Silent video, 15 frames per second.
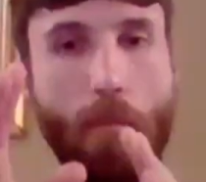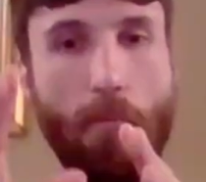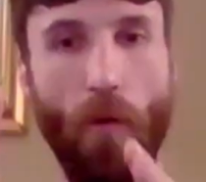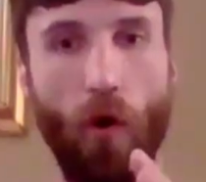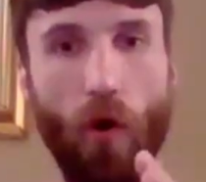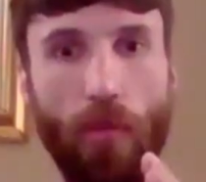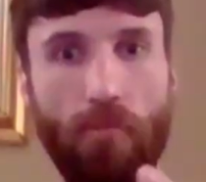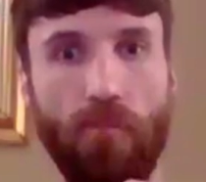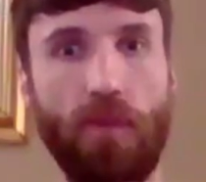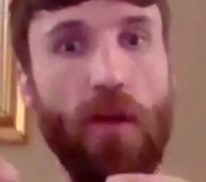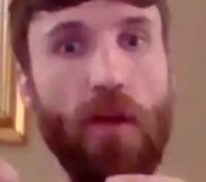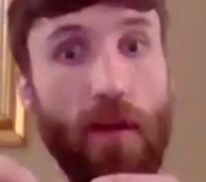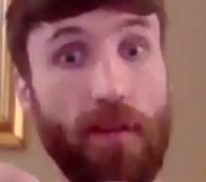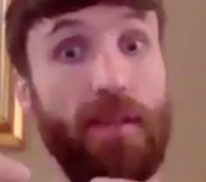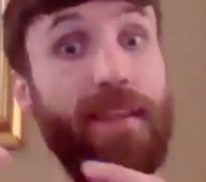But
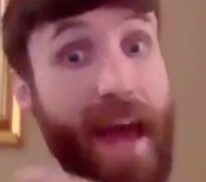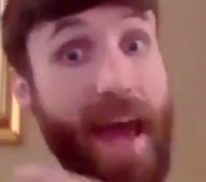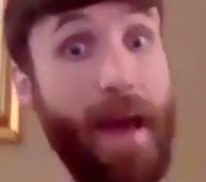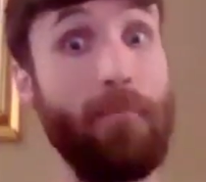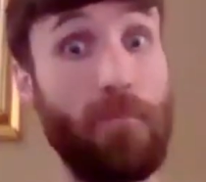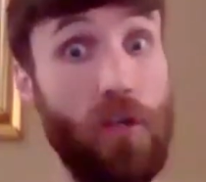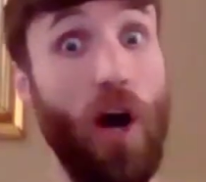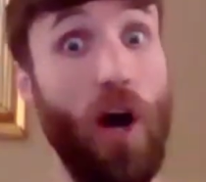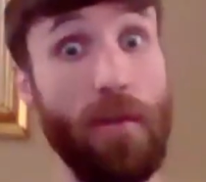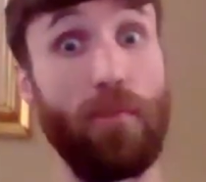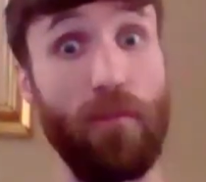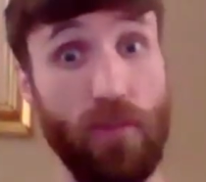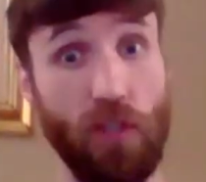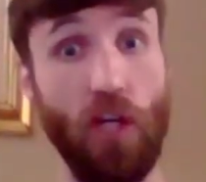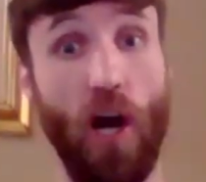them
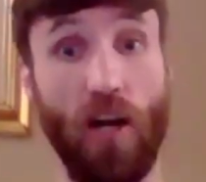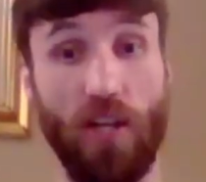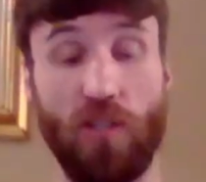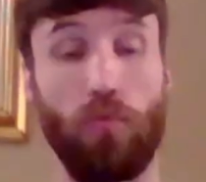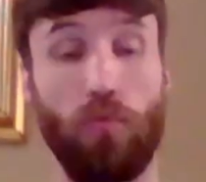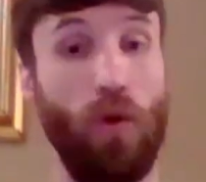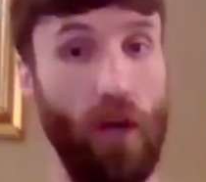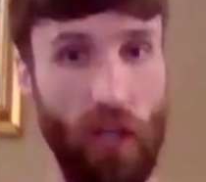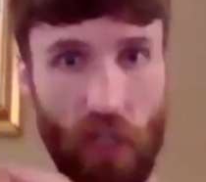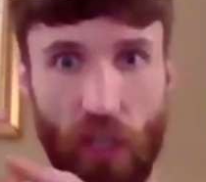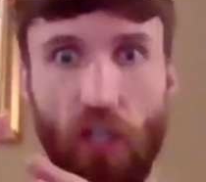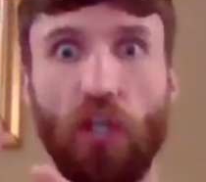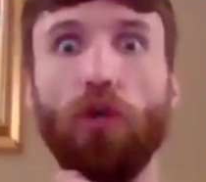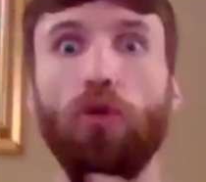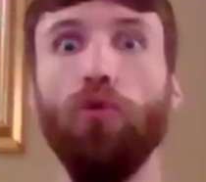type of shots were
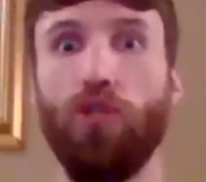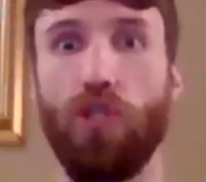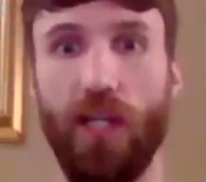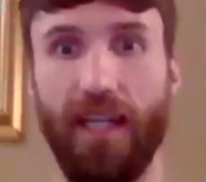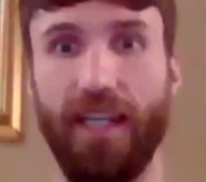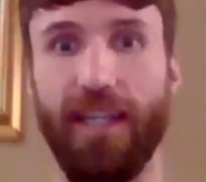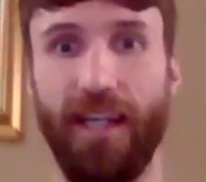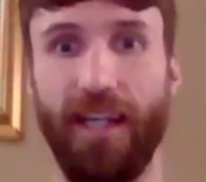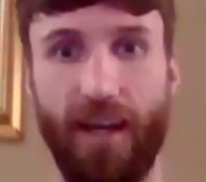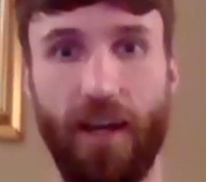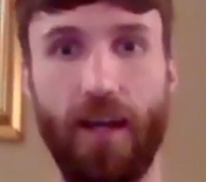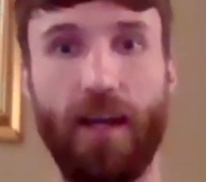hugely